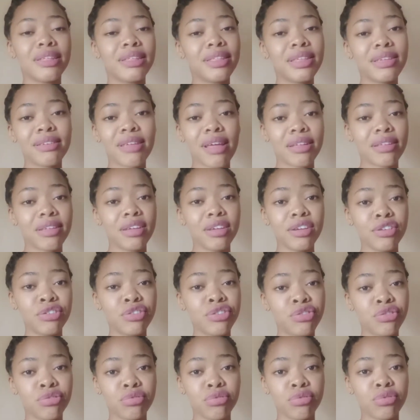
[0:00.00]
these are the
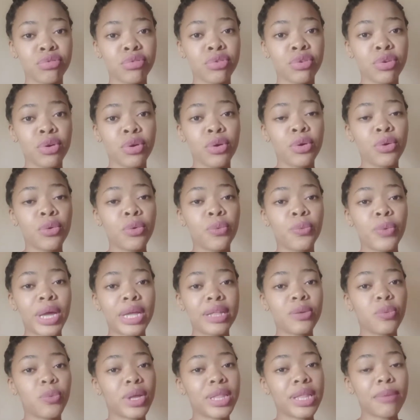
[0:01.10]
issues.
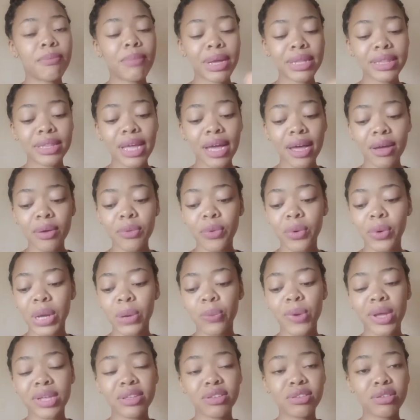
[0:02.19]

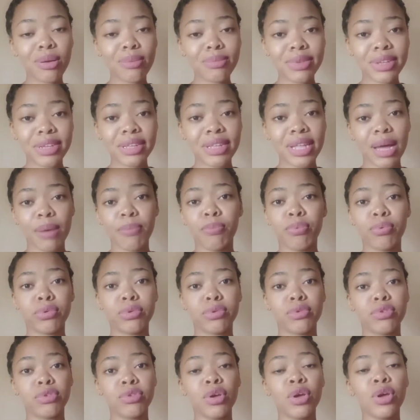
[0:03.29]
when something
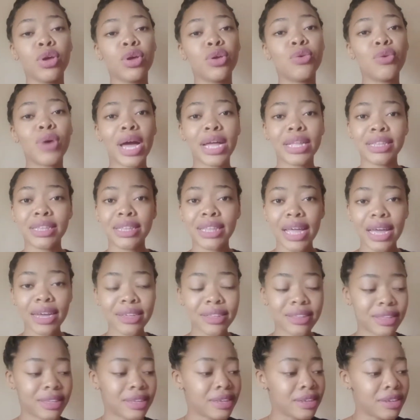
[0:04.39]
happens, you
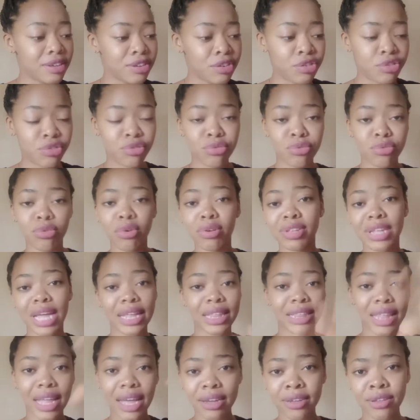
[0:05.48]
attack the issue, don't
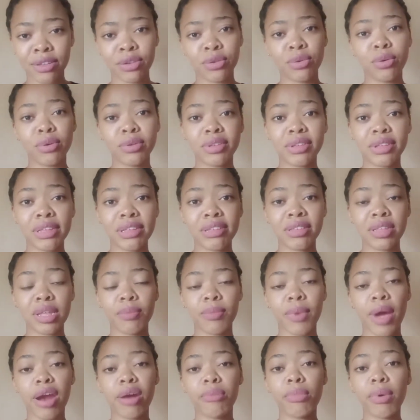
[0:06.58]
attack the whole
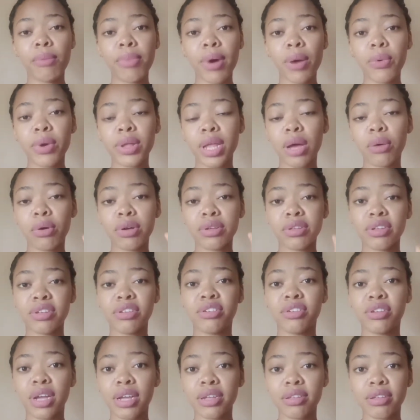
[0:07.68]
system. I remember when I was
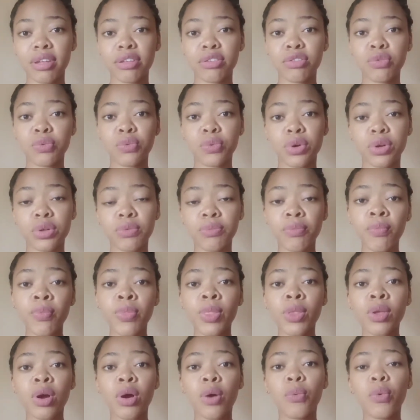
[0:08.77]
in GSS1,
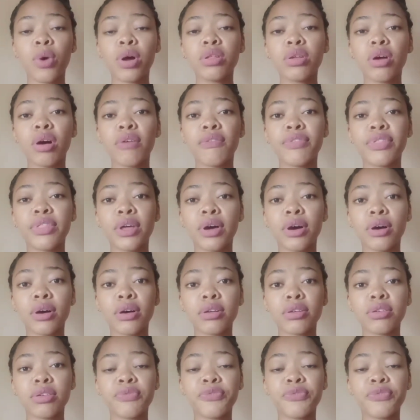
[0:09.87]
one of the